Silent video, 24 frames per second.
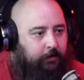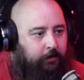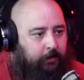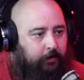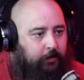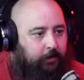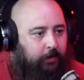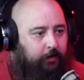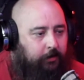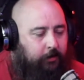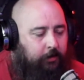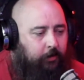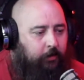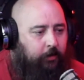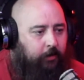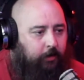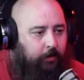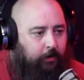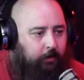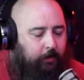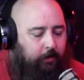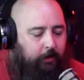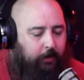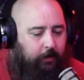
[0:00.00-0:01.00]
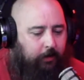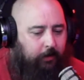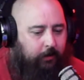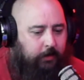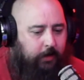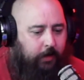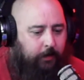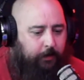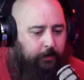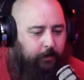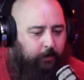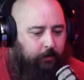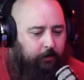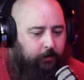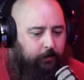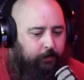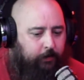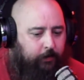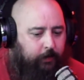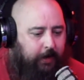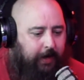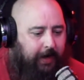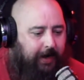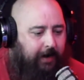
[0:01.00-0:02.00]
I'll eat a couple
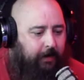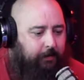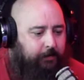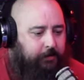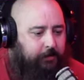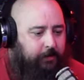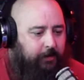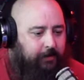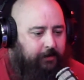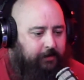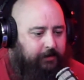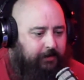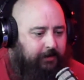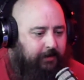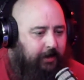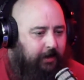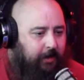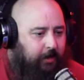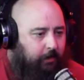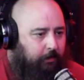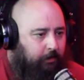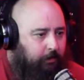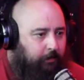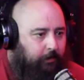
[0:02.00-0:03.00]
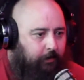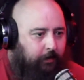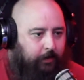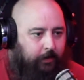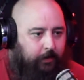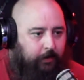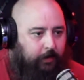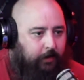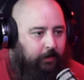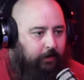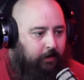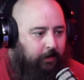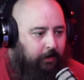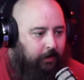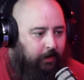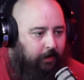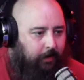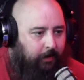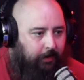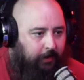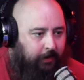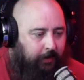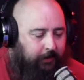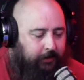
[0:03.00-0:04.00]
caps and a stem,
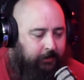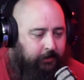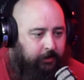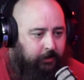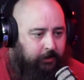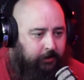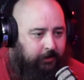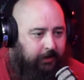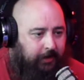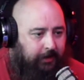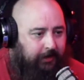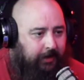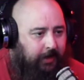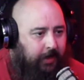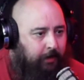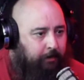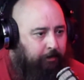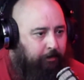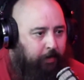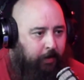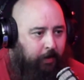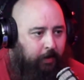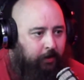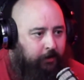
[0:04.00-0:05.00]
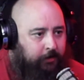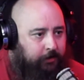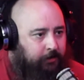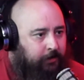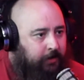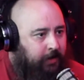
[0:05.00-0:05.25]
and then just get that buzz.